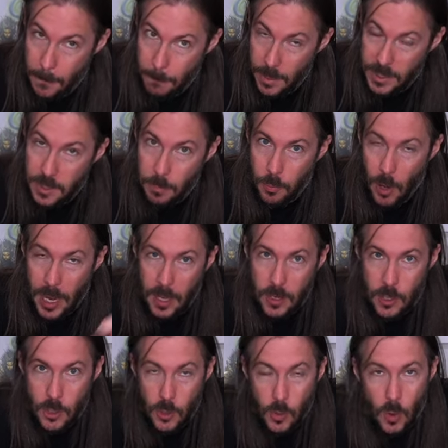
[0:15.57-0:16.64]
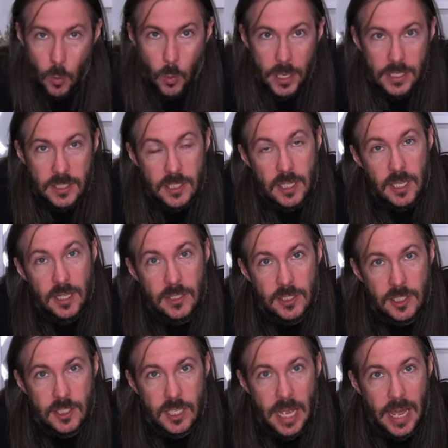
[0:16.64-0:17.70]
but the brand new WizKids
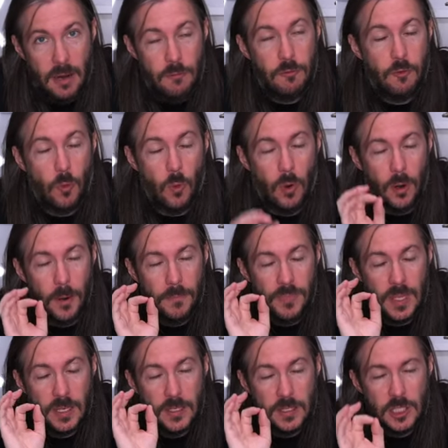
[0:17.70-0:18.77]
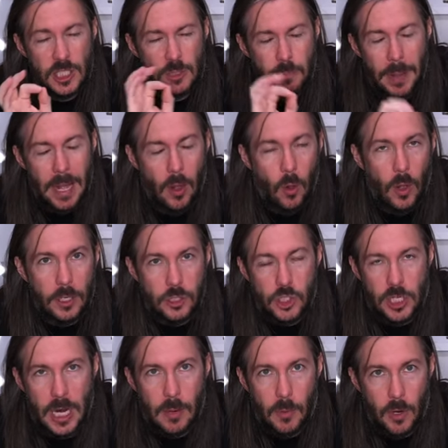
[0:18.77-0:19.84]
set for
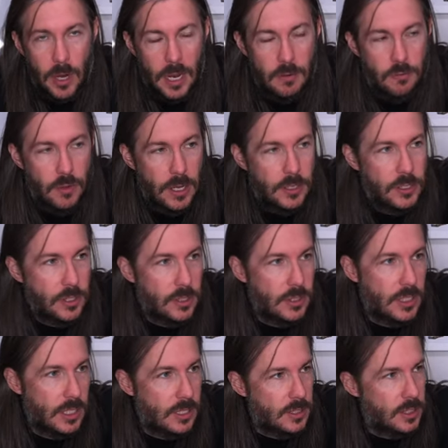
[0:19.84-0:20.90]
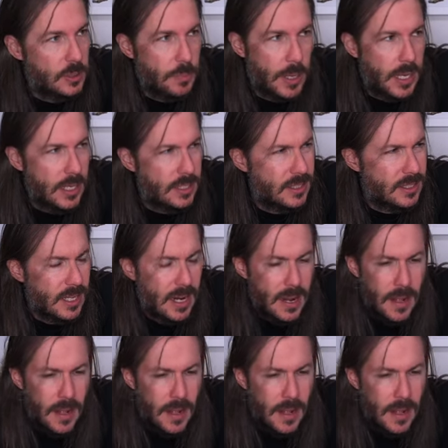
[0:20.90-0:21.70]
Spelljammer Adventures in Space.